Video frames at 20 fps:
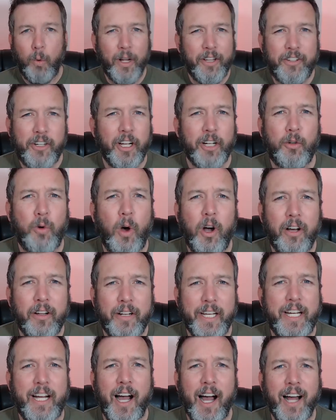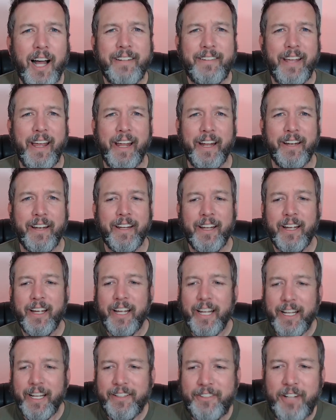What's good quality content?
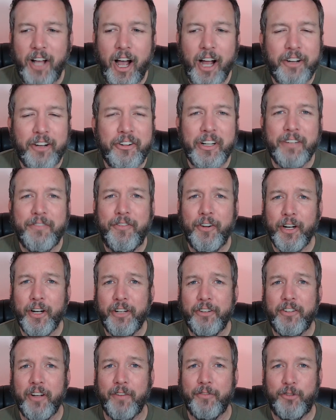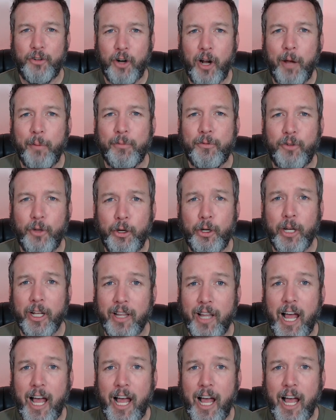Is doctoring footage of Trump so you can